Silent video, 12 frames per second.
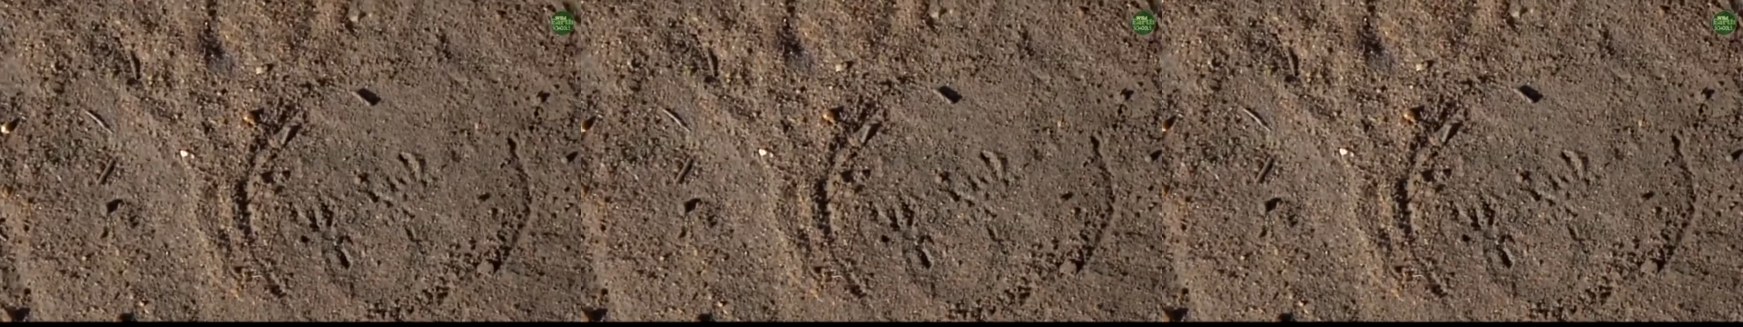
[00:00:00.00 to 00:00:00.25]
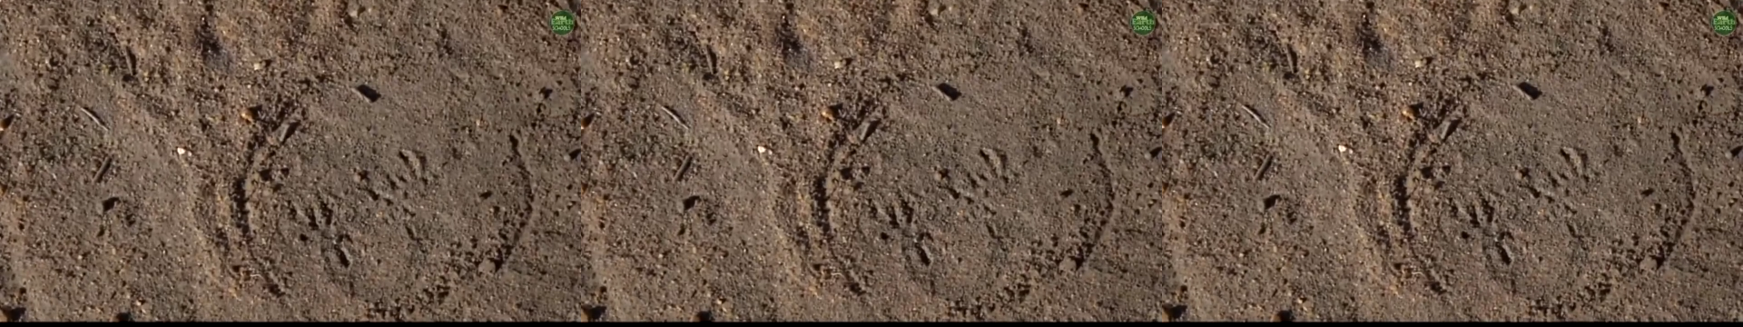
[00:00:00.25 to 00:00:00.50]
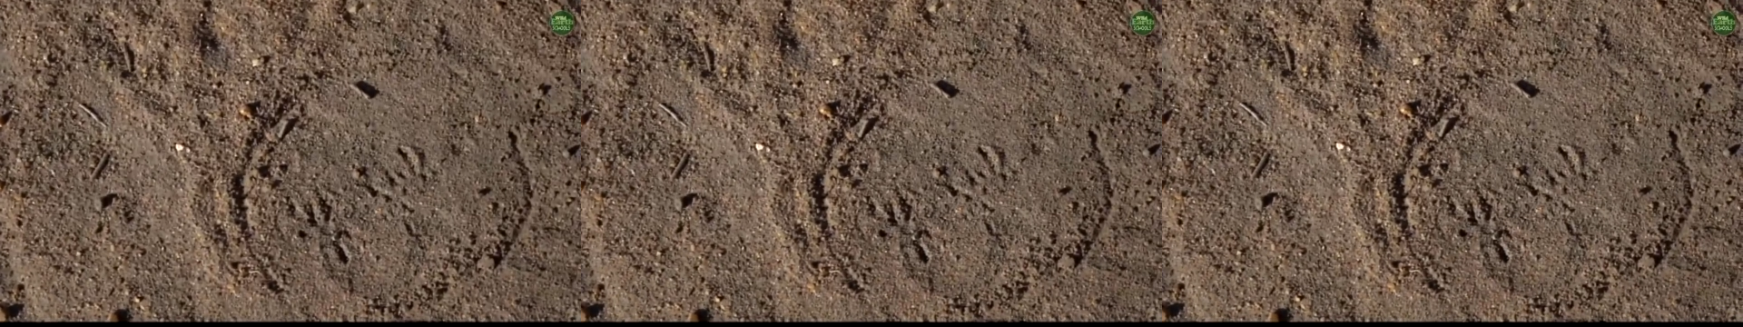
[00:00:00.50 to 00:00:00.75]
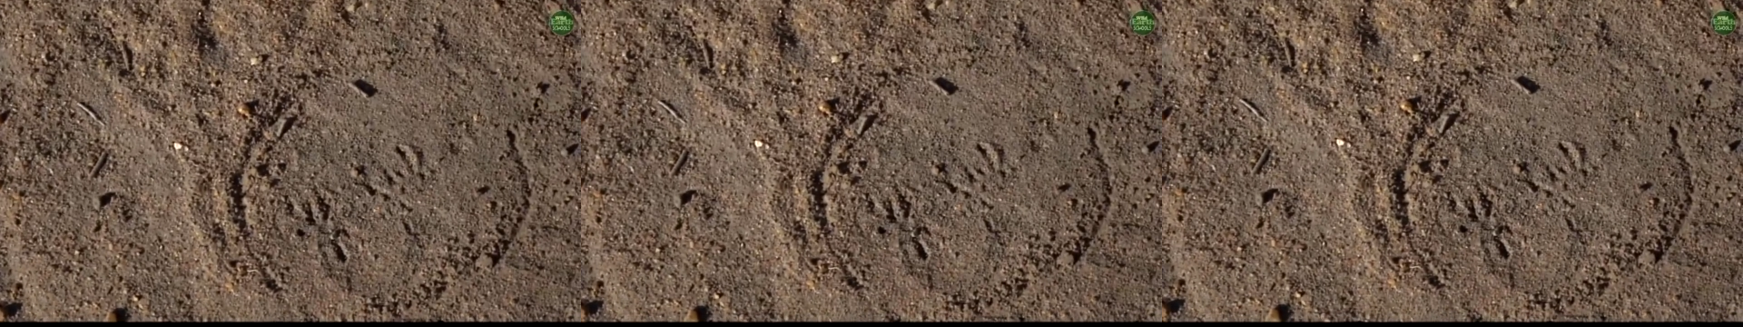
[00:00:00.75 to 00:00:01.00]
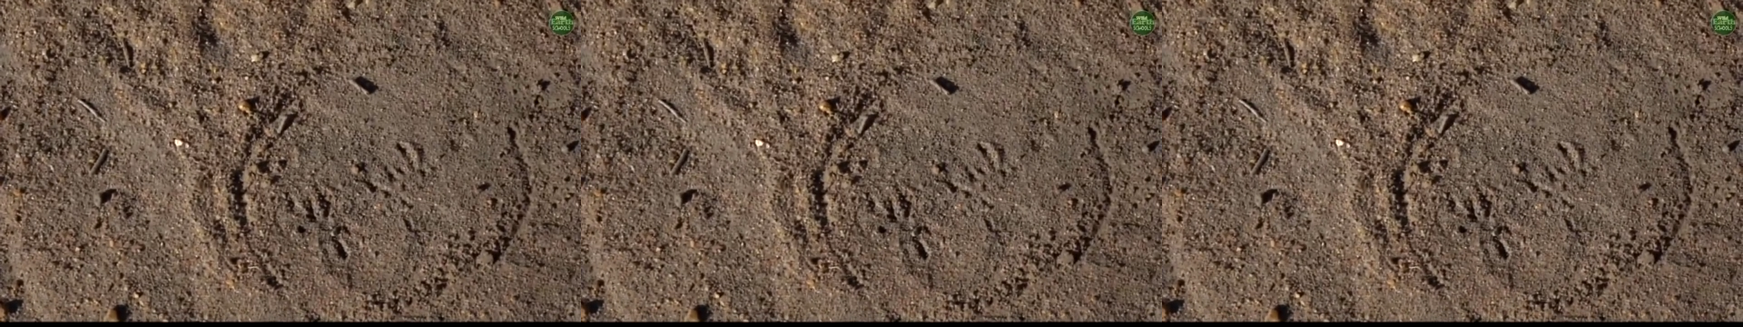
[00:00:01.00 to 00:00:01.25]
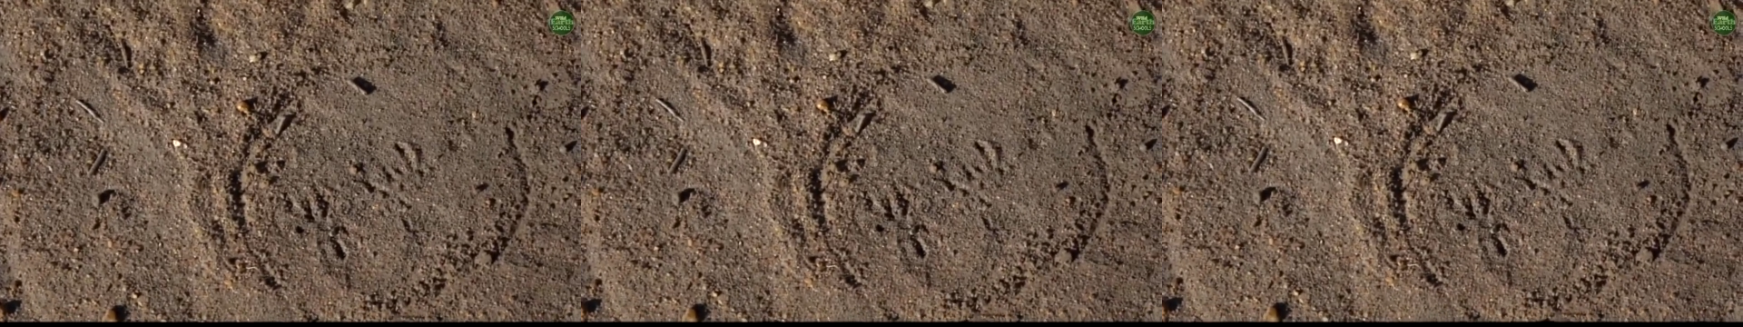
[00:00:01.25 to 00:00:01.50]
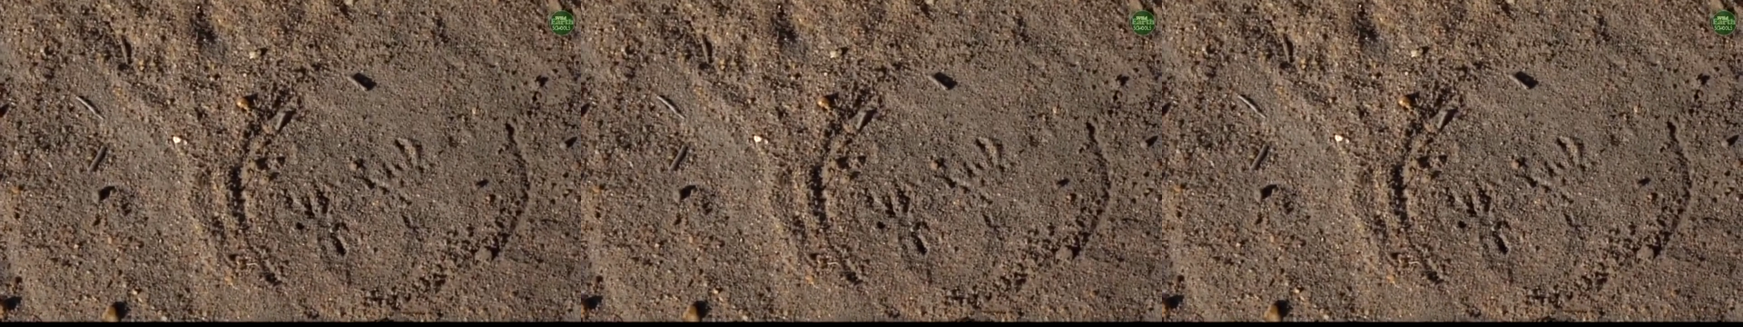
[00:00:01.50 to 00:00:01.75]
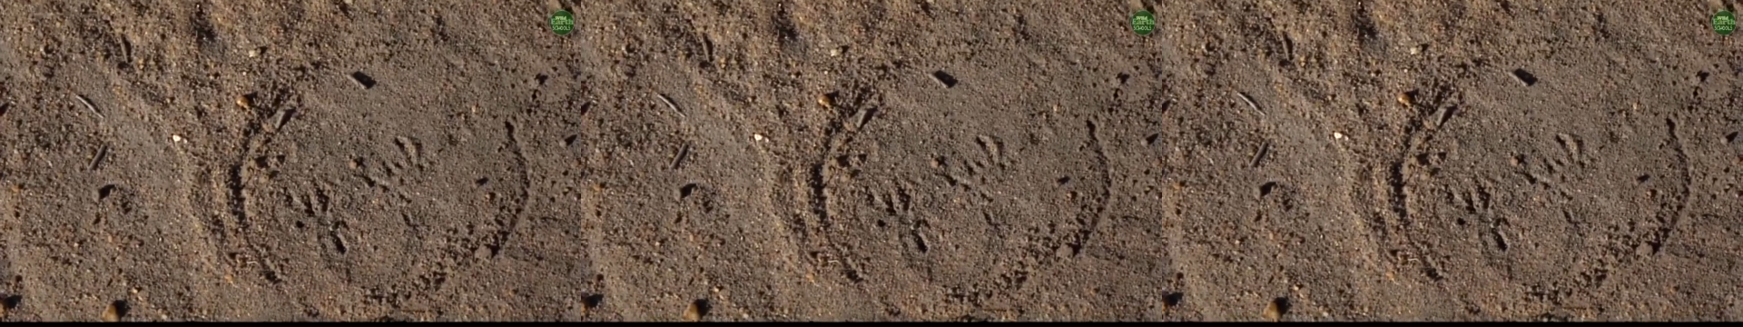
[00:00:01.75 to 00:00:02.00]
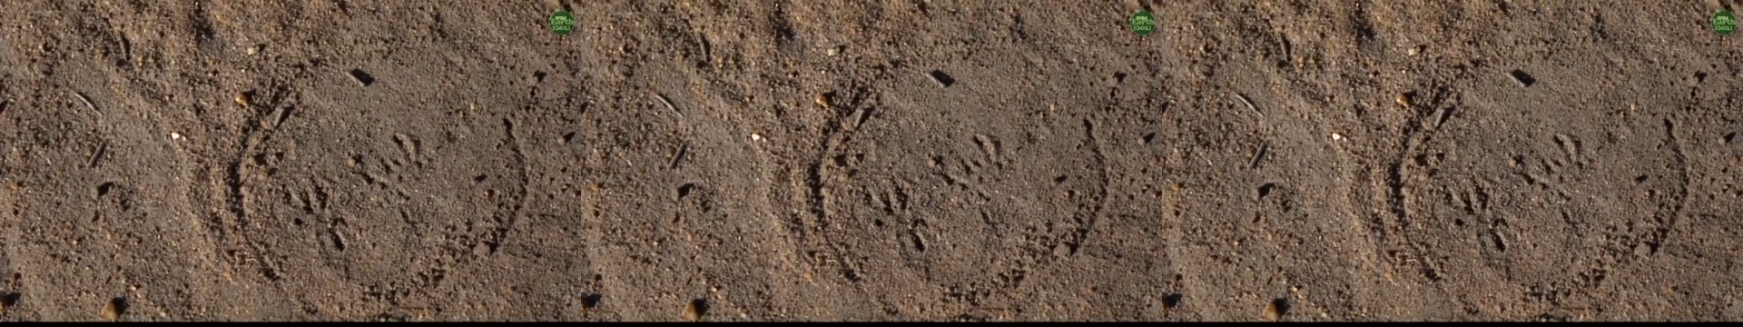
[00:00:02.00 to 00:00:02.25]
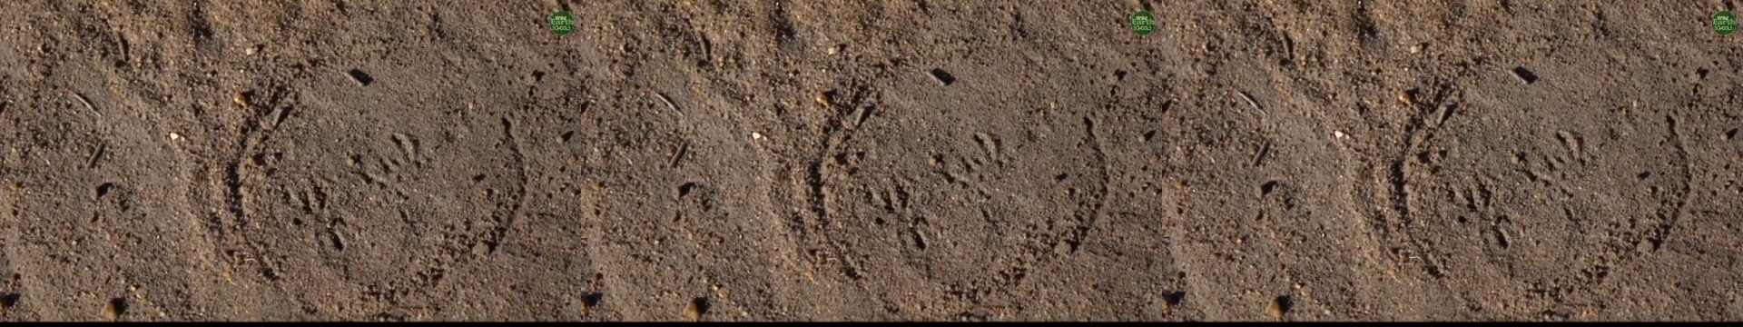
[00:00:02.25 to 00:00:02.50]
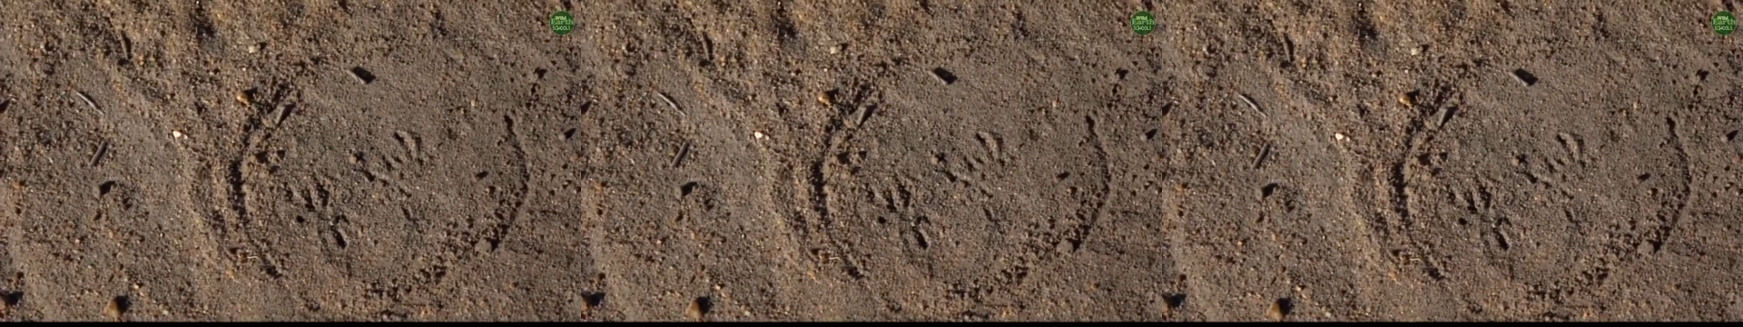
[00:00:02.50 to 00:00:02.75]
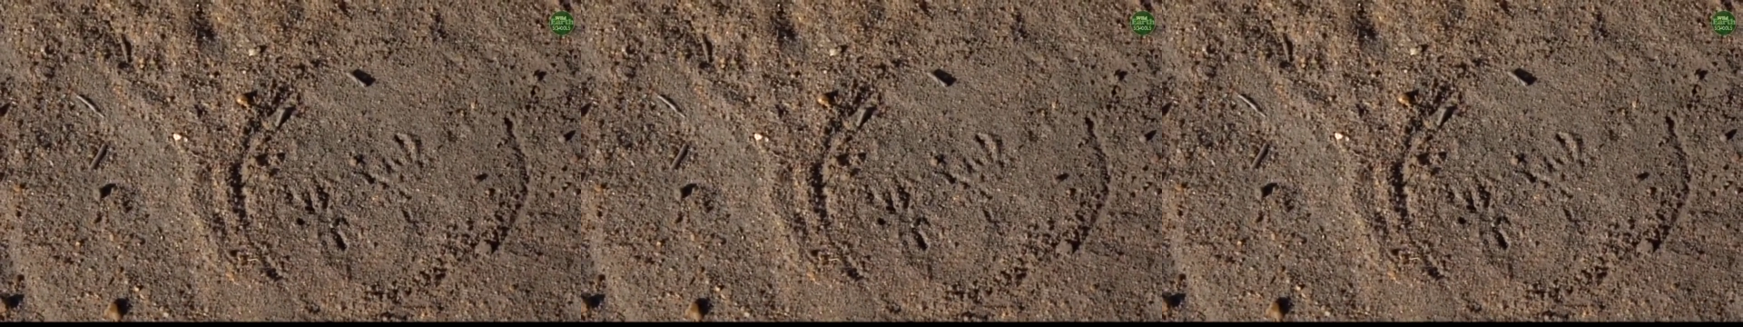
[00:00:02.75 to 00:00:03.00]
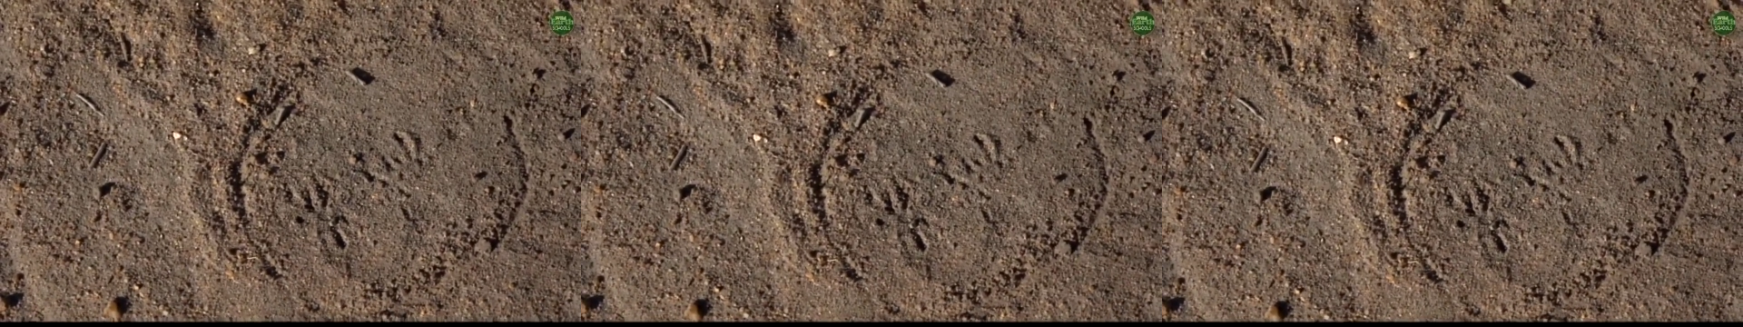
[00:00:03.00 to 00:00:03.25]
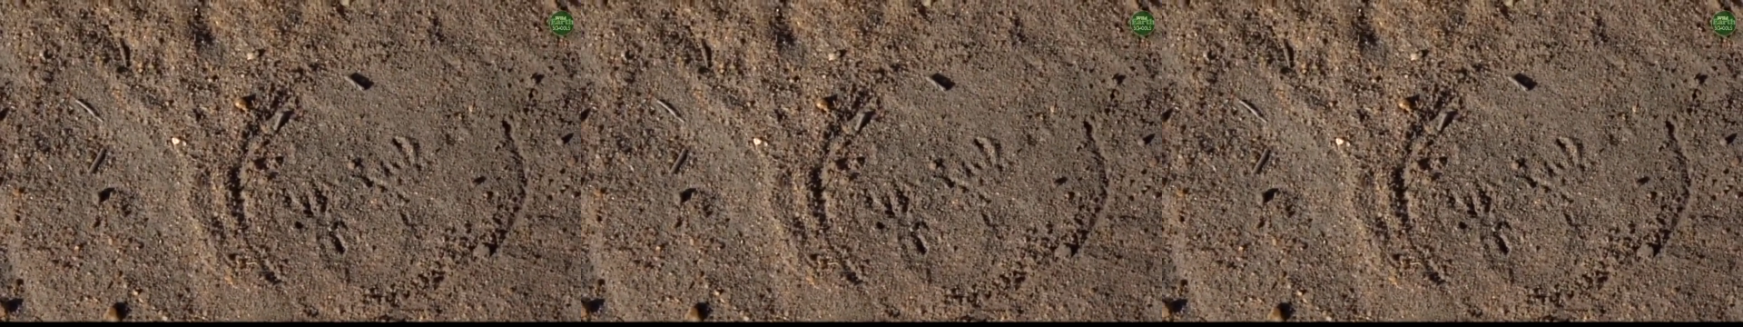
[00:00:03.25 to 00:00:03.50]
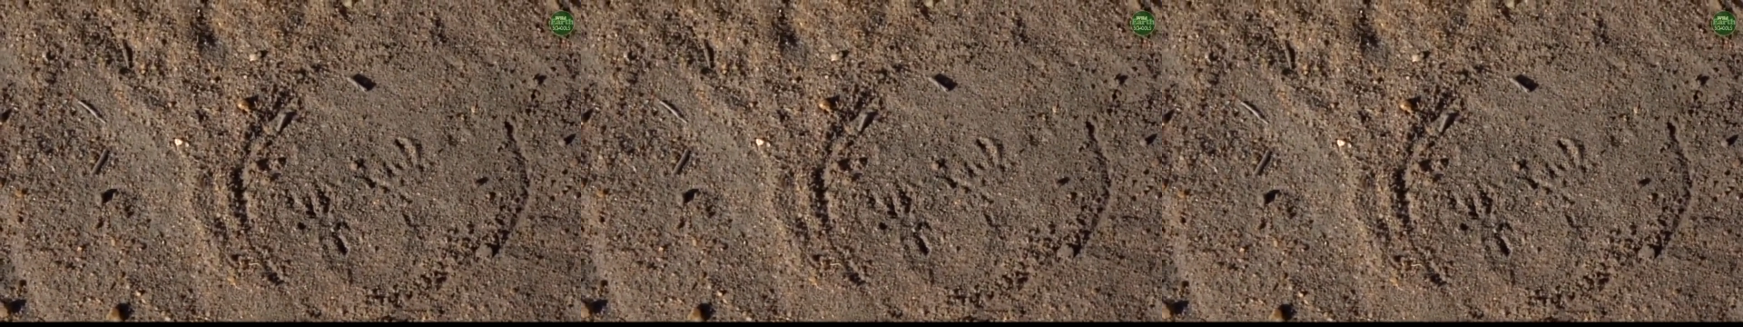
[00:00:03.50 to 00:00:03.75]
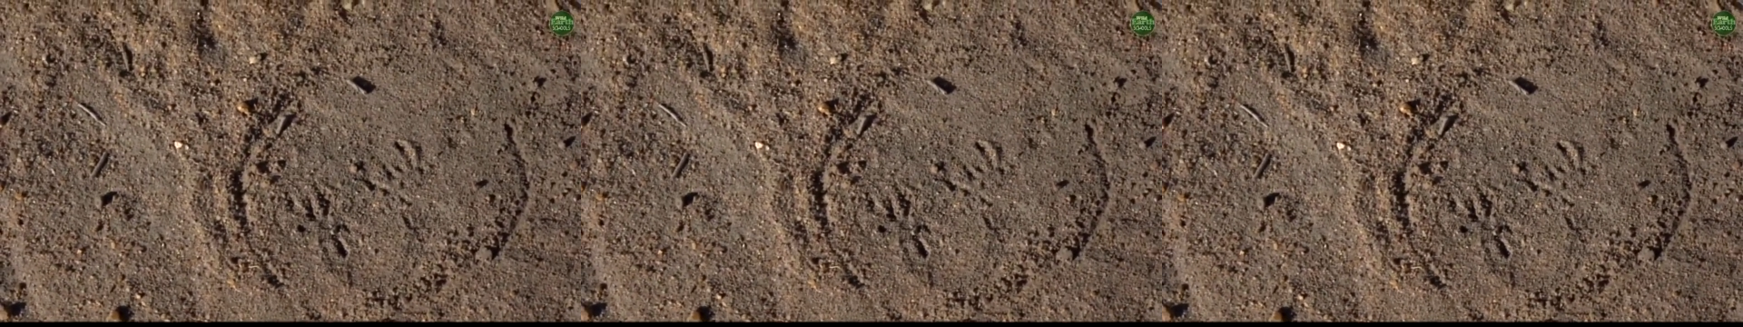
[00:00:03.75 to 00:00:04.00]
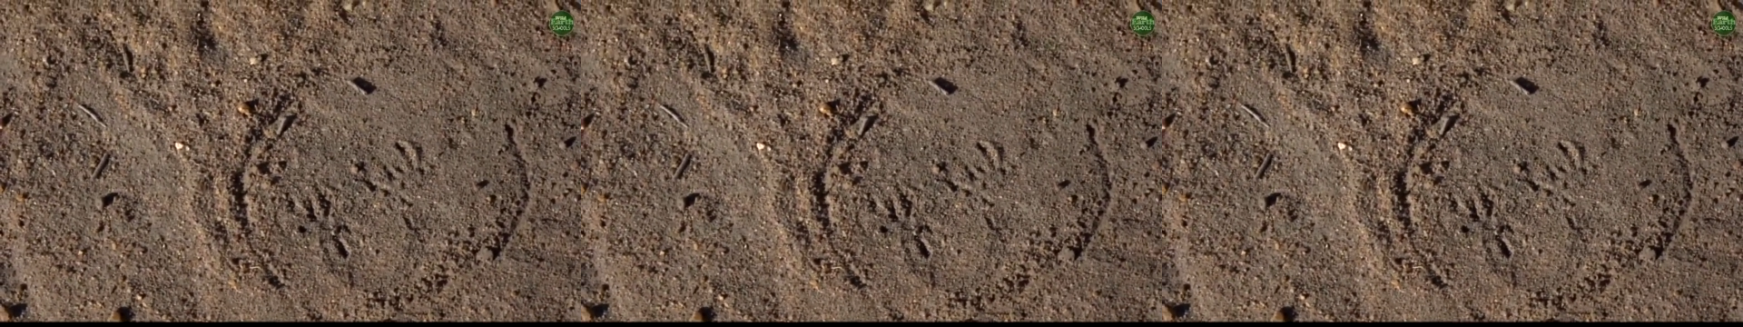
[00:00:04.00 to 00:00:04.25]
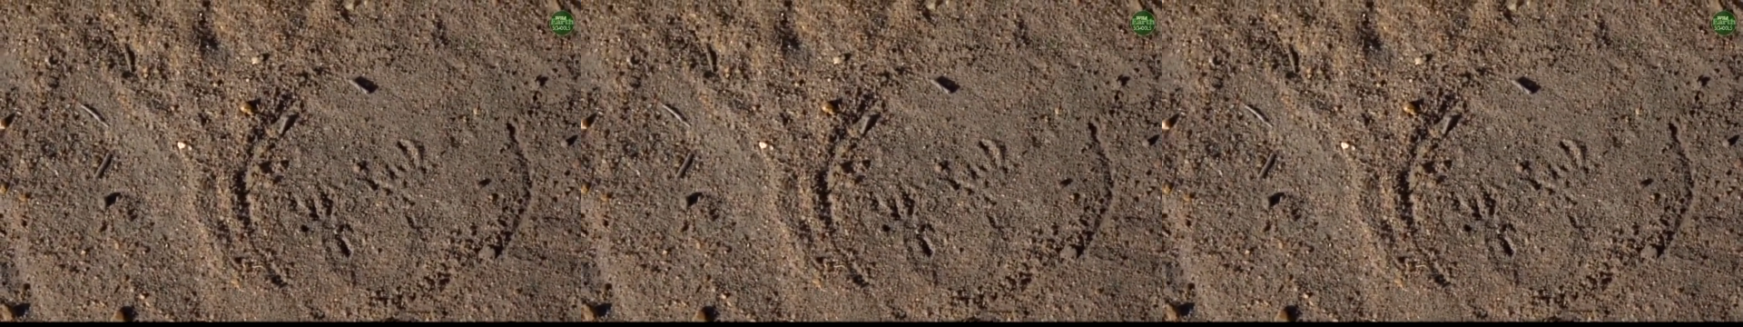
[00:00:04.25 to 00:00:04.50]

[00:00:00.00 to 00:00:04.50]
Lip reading: [unreadable: no face in view]